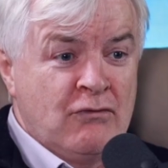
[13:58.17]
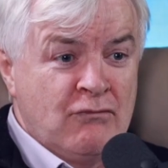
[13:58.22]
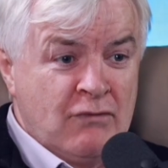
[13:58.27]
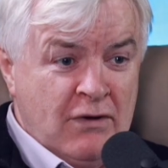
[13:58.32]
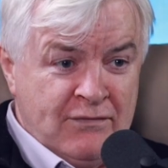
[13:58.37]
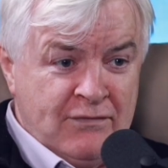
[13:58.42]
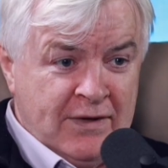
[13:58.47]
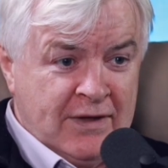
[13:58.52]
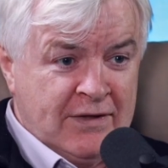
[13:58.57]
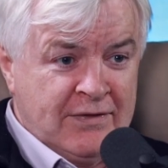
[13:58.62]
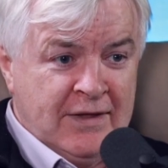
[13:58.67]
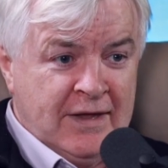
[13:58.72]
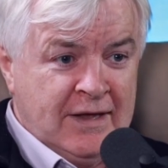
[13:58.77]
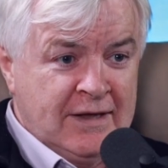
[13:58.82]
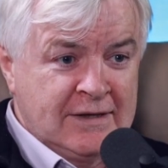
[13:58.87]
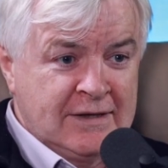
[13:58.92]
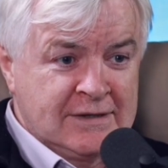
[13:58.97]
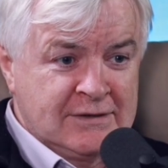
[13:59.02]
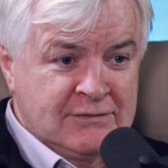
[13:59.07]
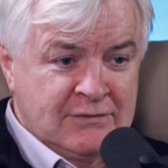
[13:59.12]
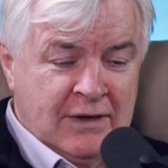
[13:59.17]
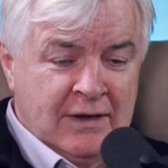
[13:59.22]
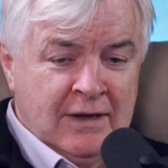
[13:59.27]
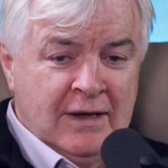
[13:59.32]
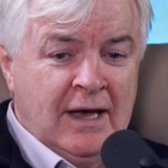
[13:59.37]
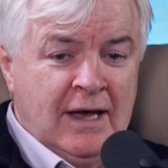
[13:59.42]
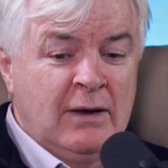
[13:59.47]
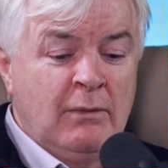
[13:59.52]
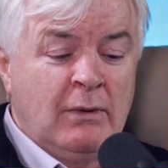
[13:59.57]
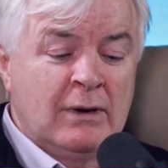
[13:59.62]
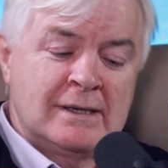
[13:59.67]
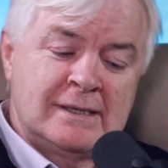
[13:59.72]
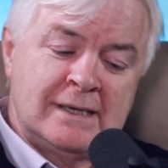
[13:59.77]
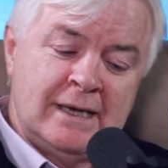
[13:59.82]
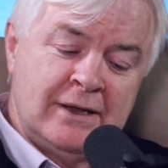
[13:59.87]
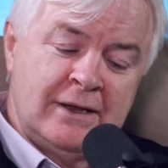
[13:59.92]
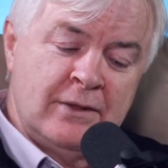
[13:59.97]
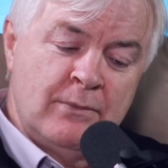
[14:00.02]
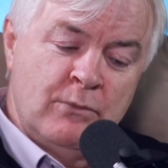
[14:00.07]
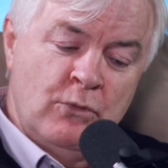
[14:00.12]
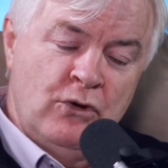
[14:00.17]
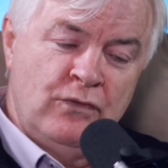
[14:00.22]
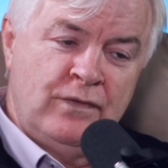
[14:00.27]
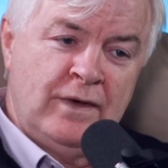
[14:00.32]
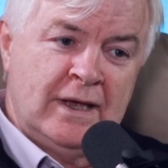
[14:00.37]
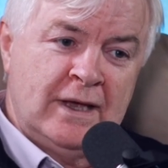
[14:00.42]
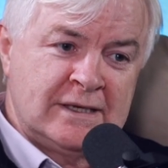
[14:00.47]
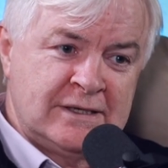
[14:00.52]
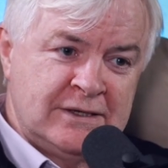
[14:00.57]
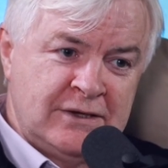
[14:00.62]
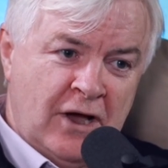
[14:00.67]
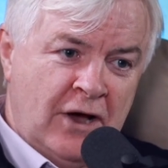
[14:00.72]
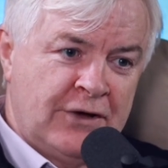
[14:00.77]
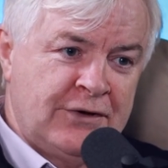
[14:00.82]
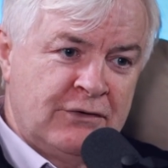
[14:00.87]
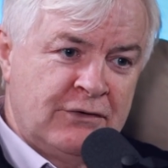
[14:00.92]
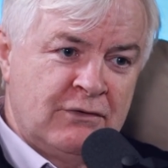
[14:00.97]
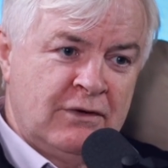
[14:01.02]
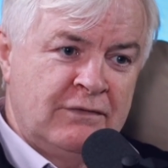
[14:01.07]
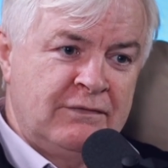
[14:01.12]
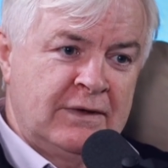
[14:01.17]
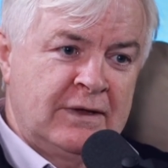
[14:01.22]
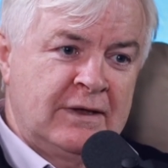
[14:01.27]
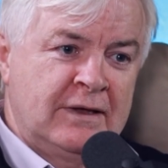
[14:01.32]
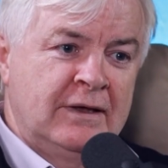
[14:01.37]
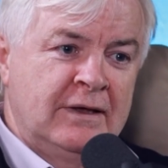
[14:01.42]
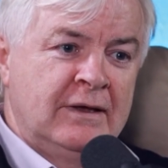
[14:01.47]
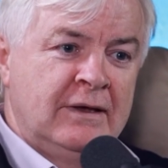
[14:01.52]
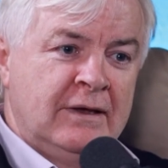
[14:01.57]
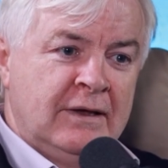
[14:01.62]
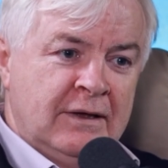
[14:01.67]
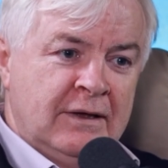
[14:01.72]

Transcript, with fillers: horrific things. And I want to say, you know, the movie is not horrific